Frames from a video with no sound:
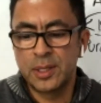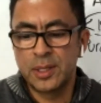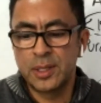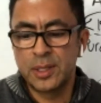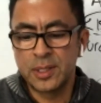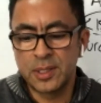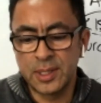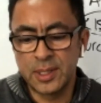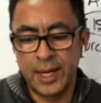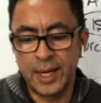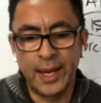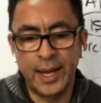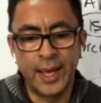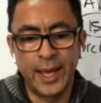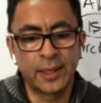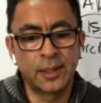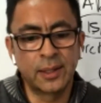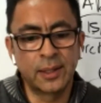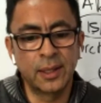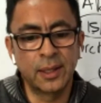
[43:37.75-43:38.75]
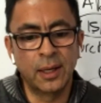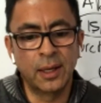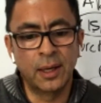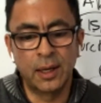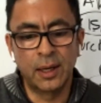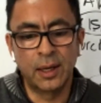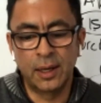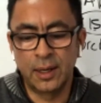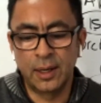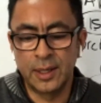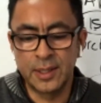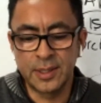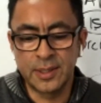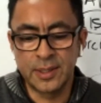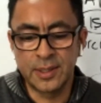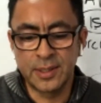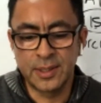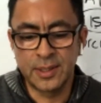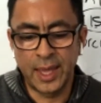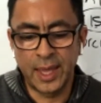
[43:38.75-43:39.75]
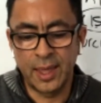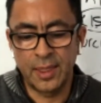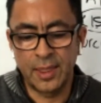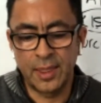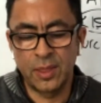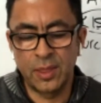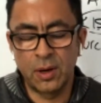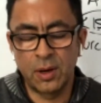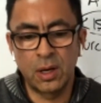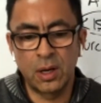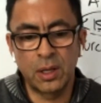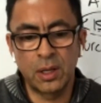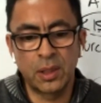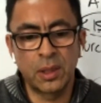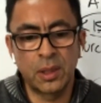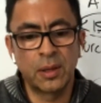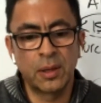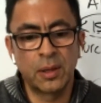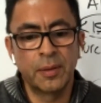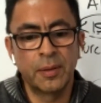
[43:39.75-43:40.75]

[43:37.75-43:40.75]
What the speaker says: select Standard